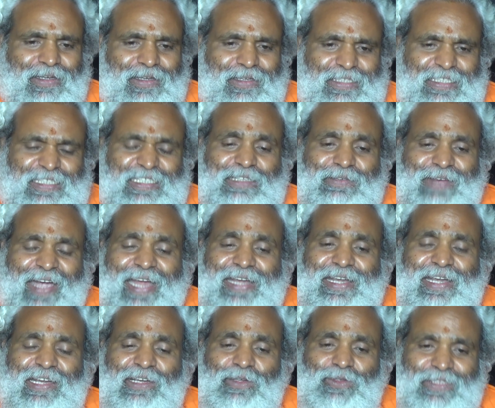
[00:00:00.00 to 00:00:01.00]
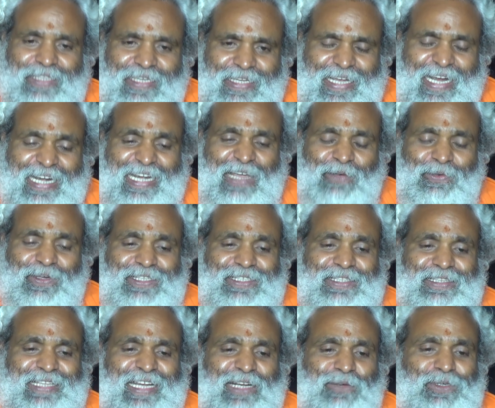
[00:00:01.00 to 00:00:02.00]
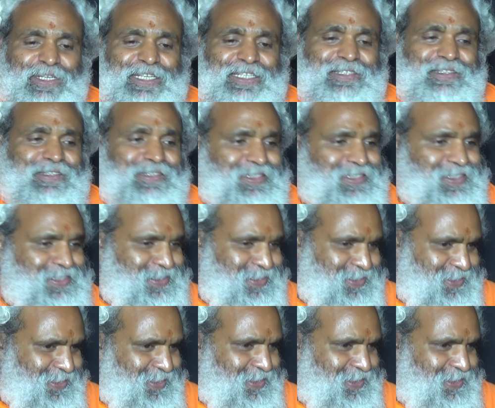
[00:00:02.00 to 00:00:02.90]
it is divided into three categories that we discussed.